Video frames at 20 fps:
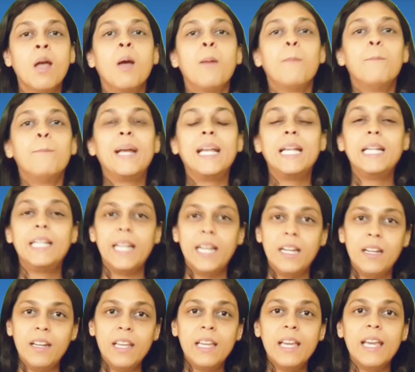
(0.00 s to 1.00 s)

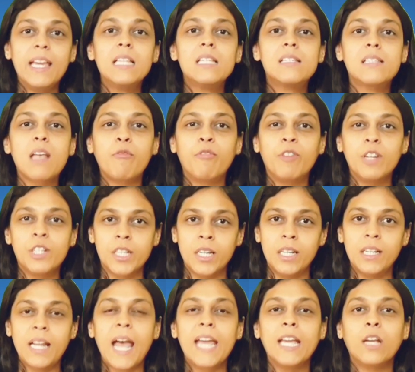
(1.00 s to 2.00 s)
Maintaining
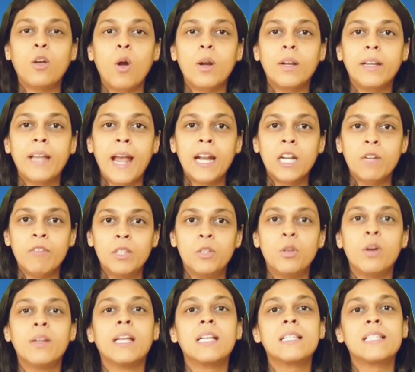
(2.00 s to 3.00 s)
insufficient eye contact with
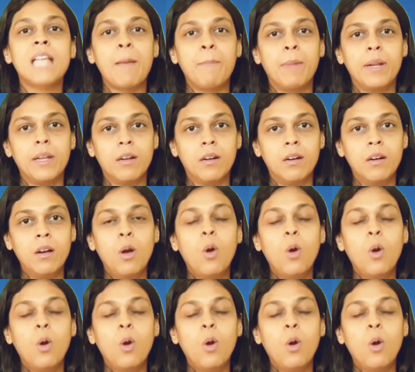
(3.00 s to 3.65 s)
your examiner